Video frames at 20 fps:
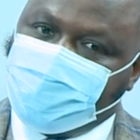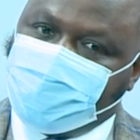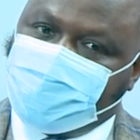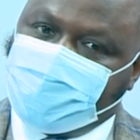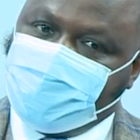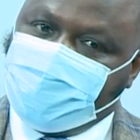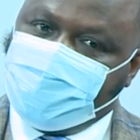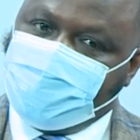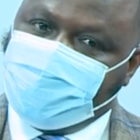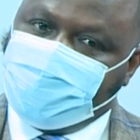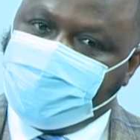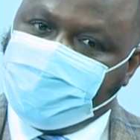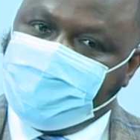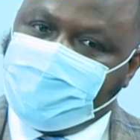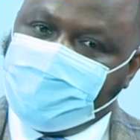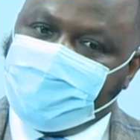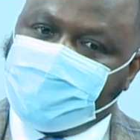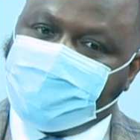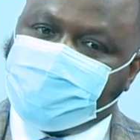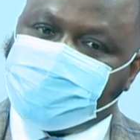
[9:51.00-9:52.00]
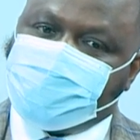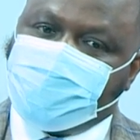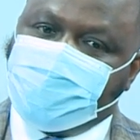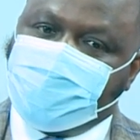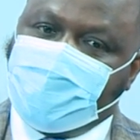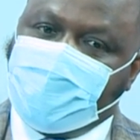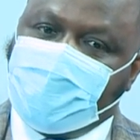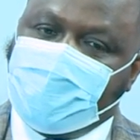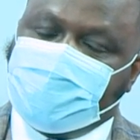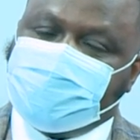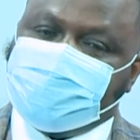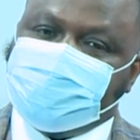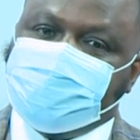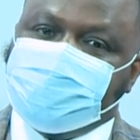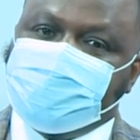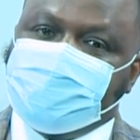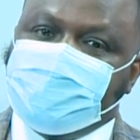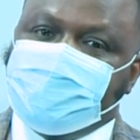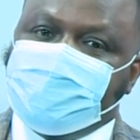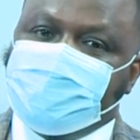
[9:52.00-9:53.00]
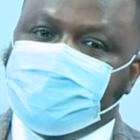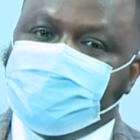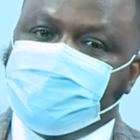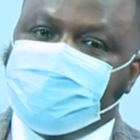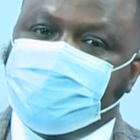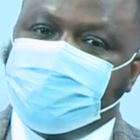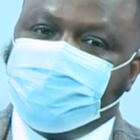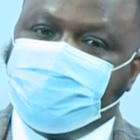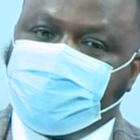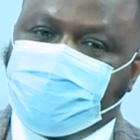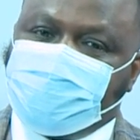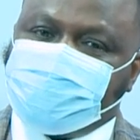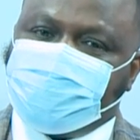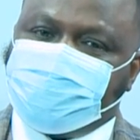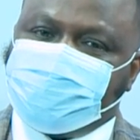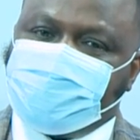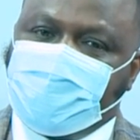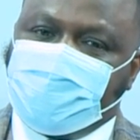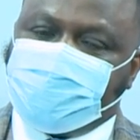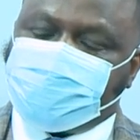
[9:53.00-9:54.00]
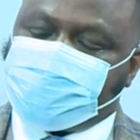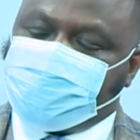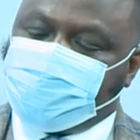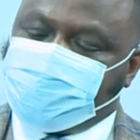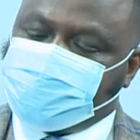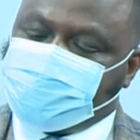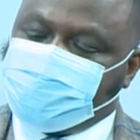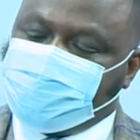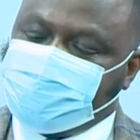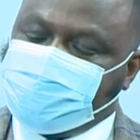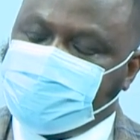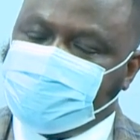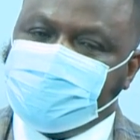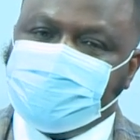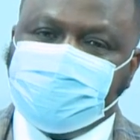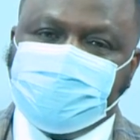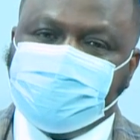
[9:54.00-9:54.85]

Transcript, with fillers: Okay? So, and because of that obstruction,